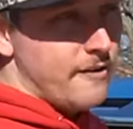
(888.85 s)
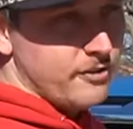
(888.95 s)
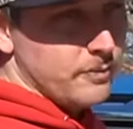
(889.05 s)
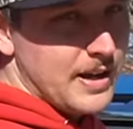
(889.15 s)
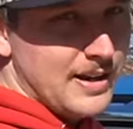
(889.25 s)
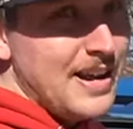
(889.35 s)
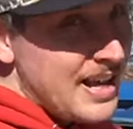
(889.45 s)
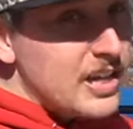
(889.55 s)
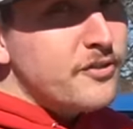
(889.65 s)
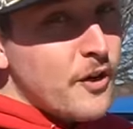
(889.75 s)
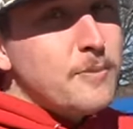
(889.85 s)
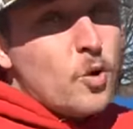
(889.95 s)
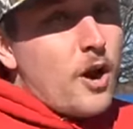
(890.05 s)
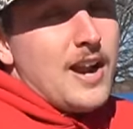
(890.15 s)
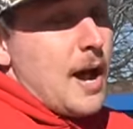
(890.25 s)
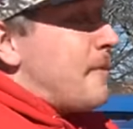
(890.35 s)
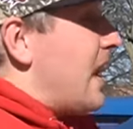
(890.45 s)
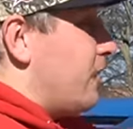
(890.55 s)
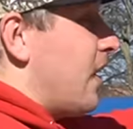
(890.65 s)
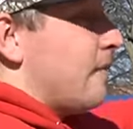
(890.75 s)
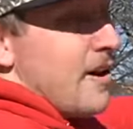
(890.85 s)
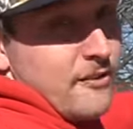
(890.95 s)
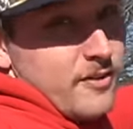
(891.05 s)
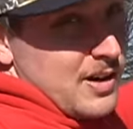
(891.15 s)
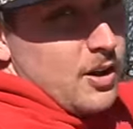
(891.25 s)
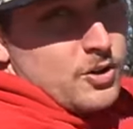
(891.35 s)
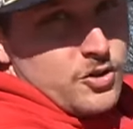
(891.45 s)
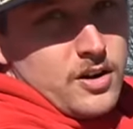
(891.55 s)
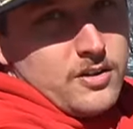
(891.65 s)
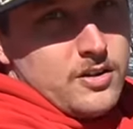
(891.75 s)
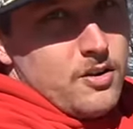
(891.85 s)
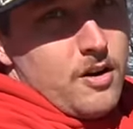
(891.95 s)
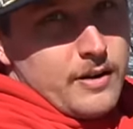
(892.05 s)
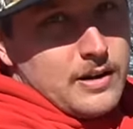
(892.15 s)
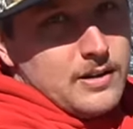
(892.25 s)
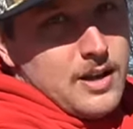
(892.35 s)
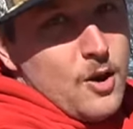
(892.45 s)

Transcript: I filmed that. It's February and I might have found my favorite color truck of the year already.